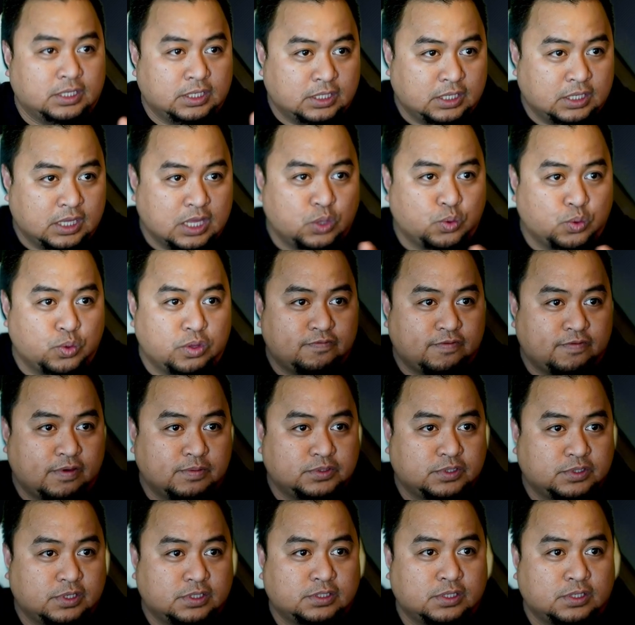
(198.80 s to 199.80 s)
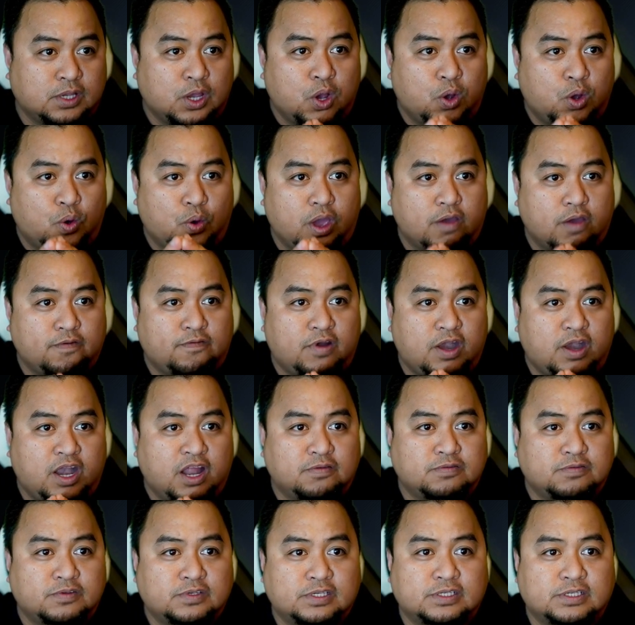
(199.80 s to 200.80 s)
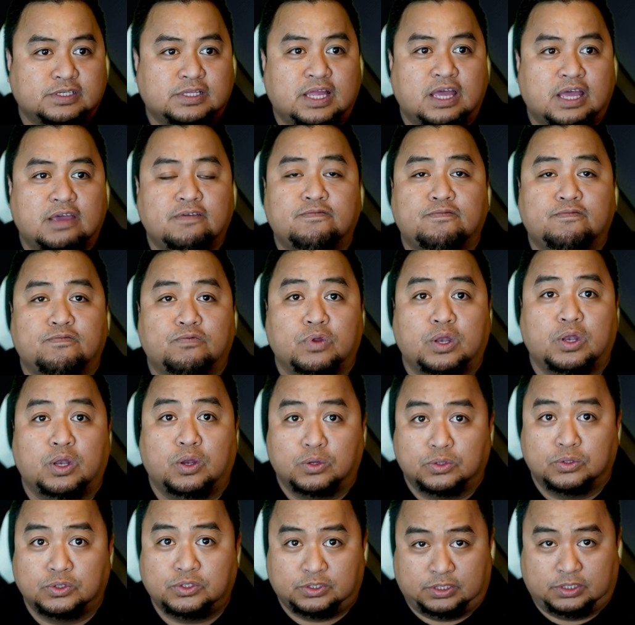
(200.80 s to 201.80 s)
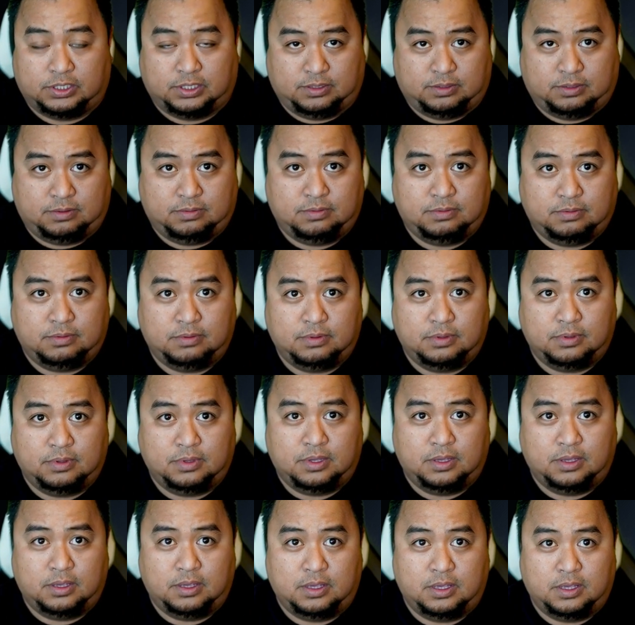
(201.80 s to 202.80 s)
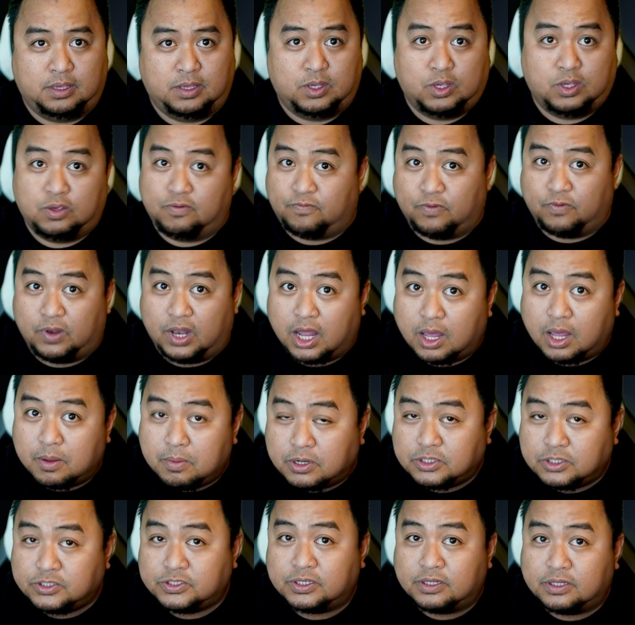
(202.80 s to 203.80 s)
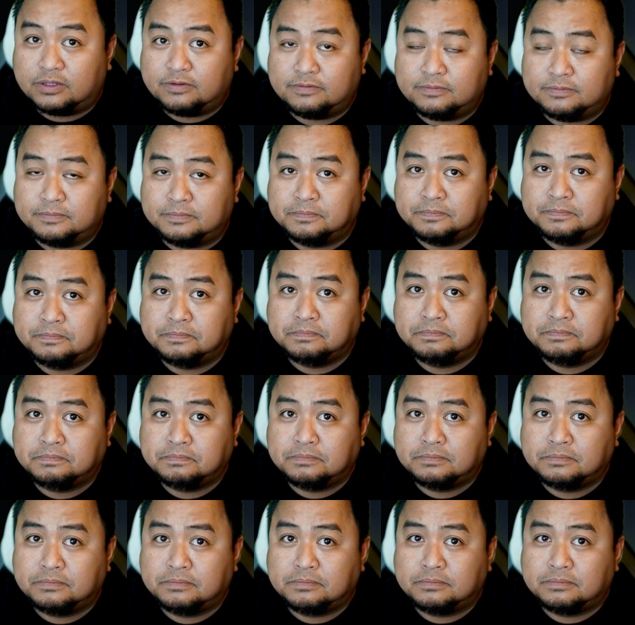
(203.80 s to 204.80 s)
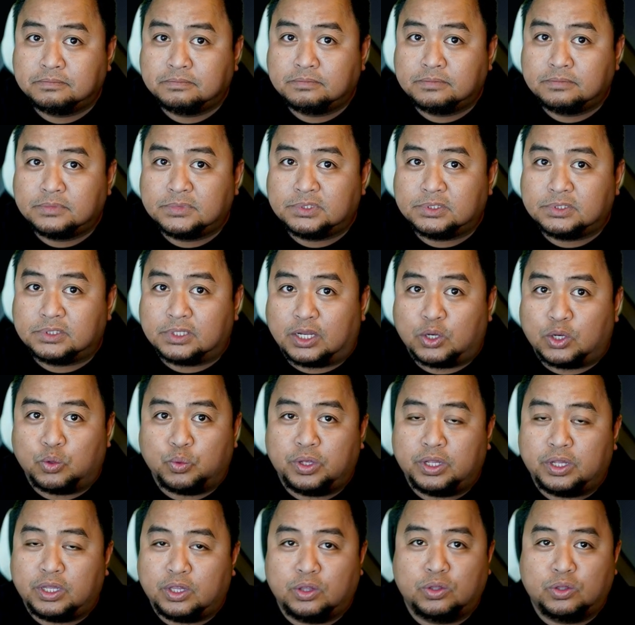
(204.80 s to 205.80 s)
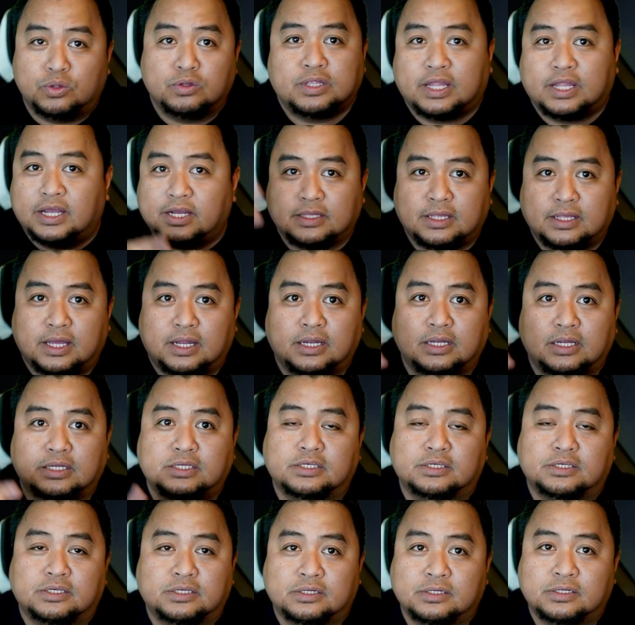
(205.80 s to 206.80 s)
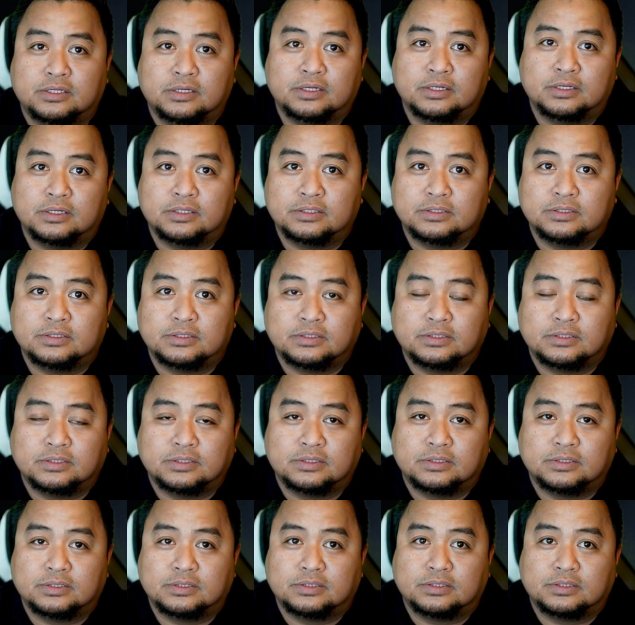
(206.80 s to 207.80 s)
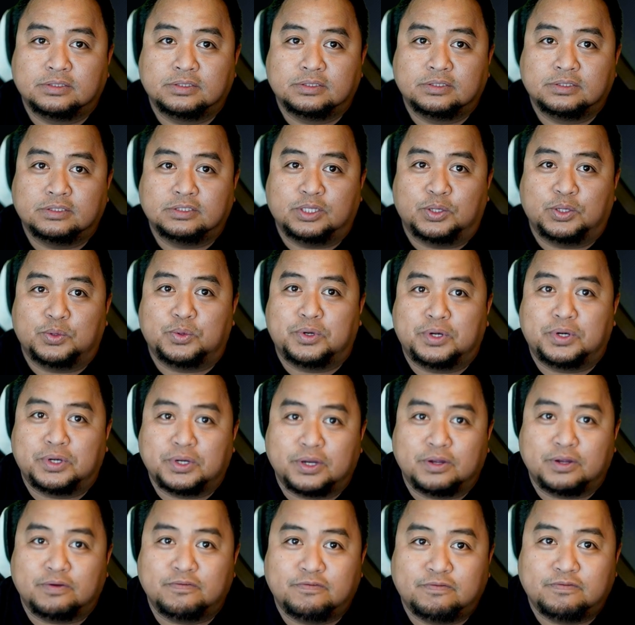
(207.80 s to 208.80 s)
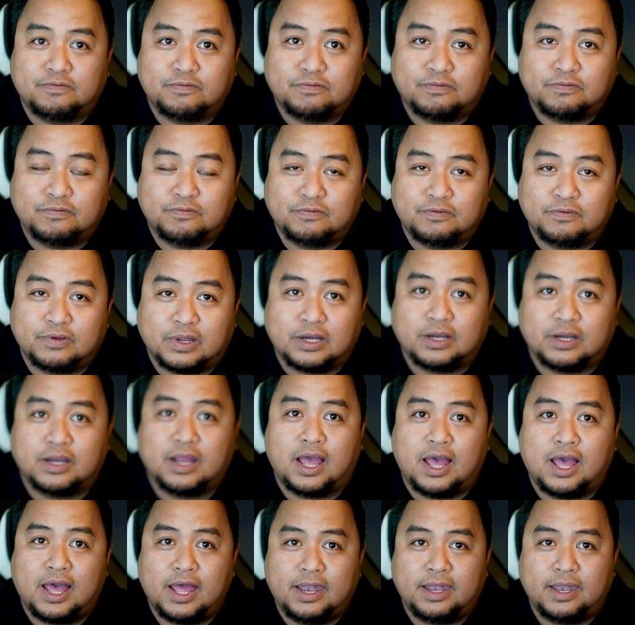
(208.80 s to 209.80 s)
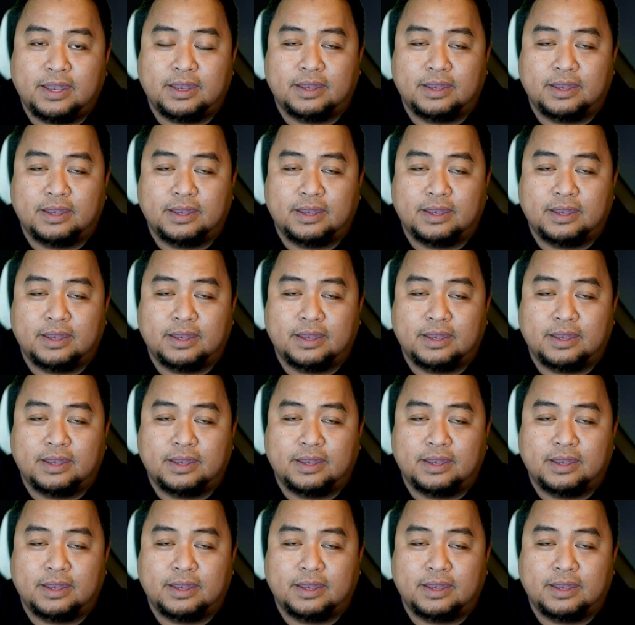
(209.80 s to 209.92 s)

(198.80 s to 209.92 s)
In 25 says, whoever loves his life will lose it. If we love ourselves and we don't acknowledge the work of our God,